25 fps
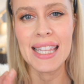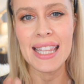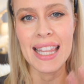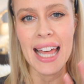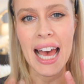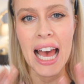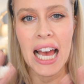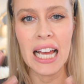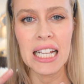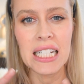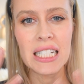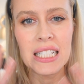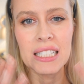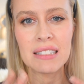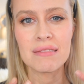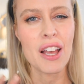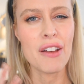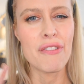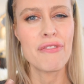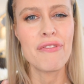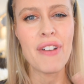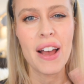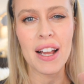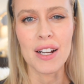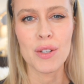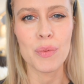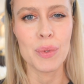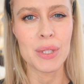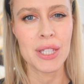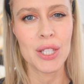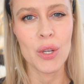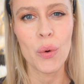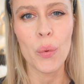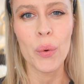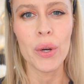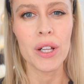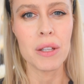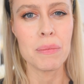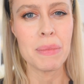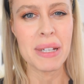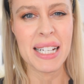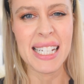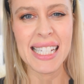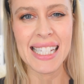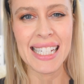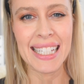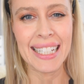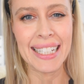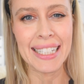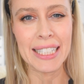that effect with the oil
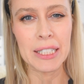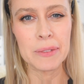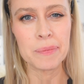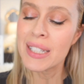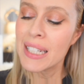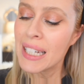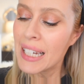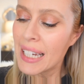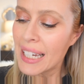mixing in.